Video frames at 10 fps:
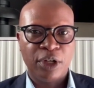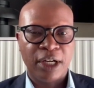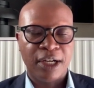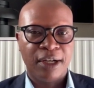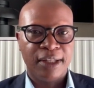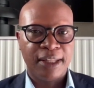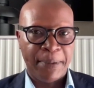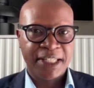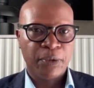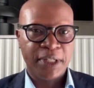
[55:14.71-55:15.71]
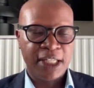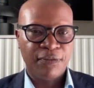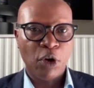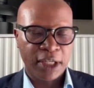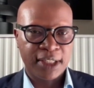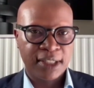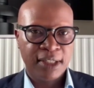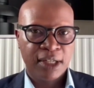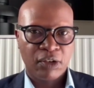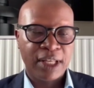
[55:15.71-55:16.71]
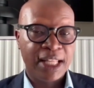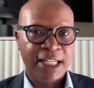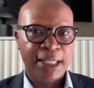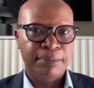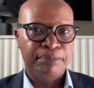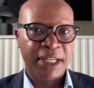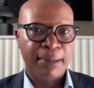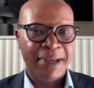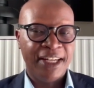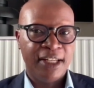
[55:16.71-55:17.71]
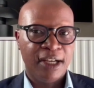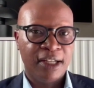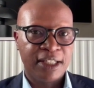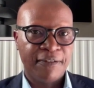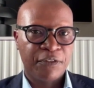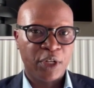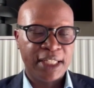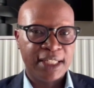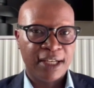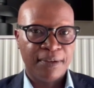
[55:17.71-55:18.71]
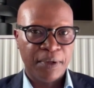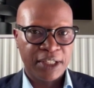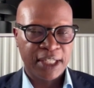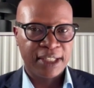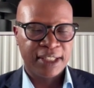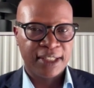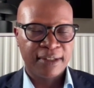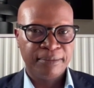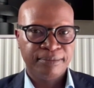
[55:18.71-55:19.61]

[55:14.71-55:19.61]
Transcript: the better where there's focus rather than in being in many different sectors.